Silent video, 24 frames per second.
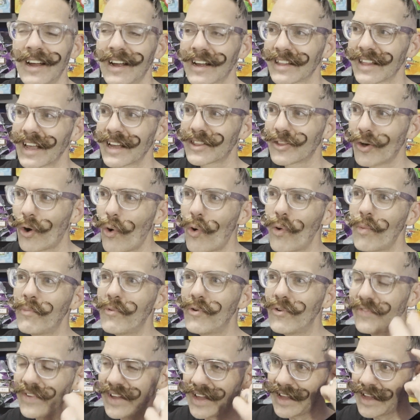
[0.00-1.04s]
Like, the whole
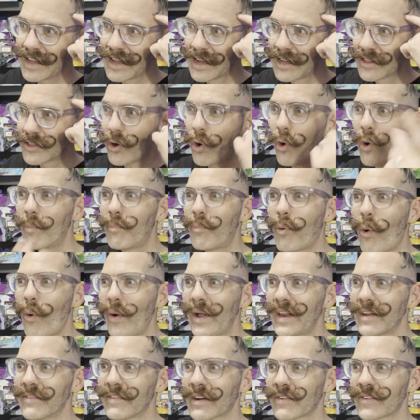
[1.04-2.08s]
movie, the whole
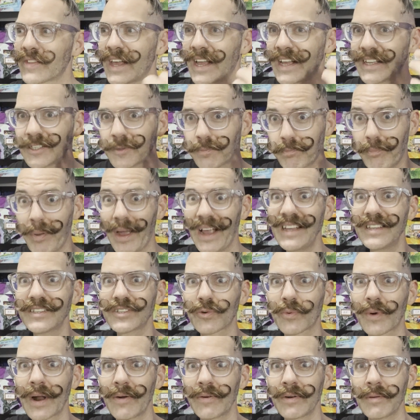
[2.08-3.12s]
point of everything is based
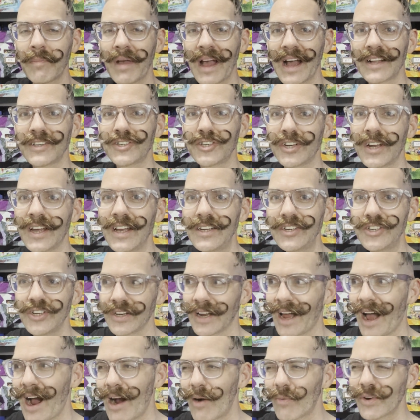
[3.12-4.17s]
around imagination.
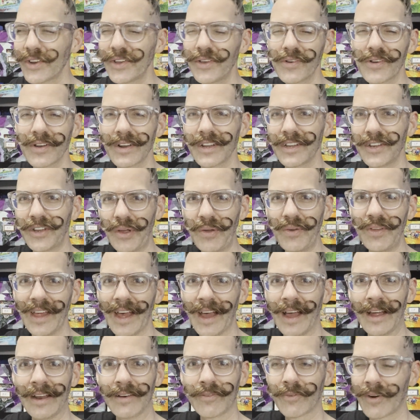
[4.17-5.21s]
How are you gonna do
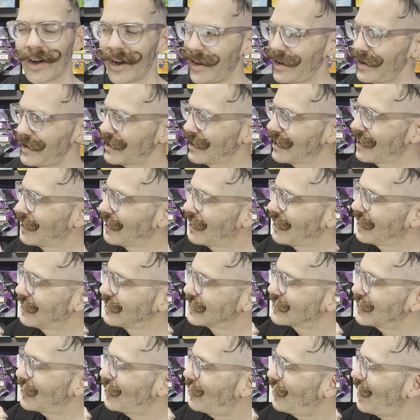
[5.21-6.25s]
that, right?
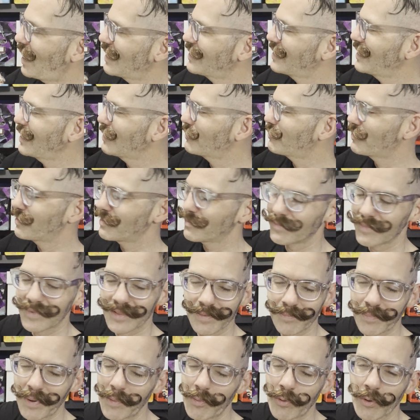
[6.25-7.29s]
So I think
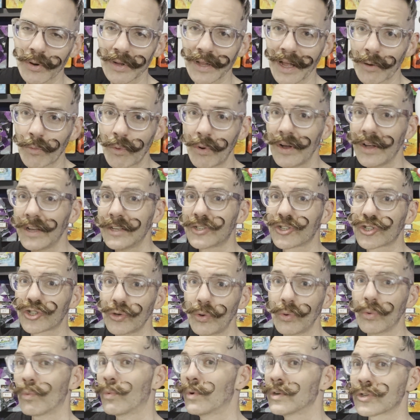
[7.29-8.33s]
people were like, well, his
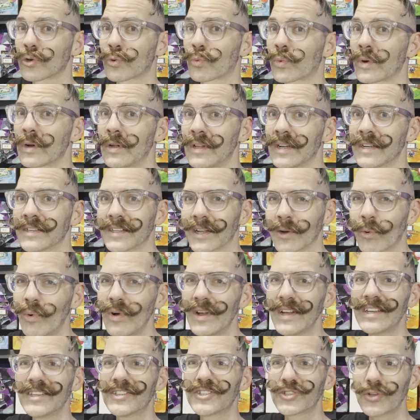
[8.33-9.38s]
suit wasn't realistic. Well,
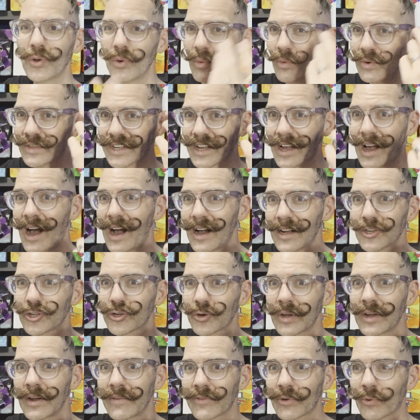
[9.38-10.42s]
his suit was a
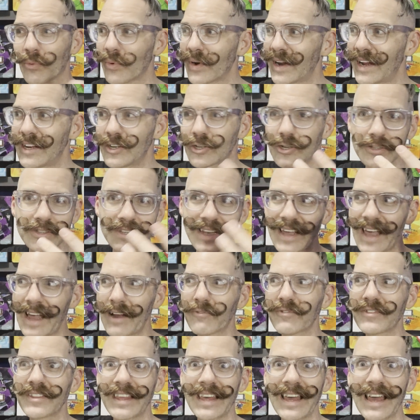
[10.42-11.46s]
conjuring of the ring, just like
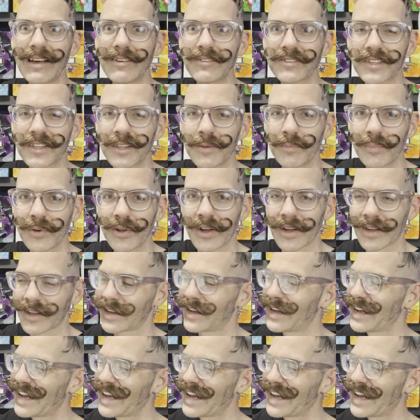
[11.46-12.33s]
everything else in the book.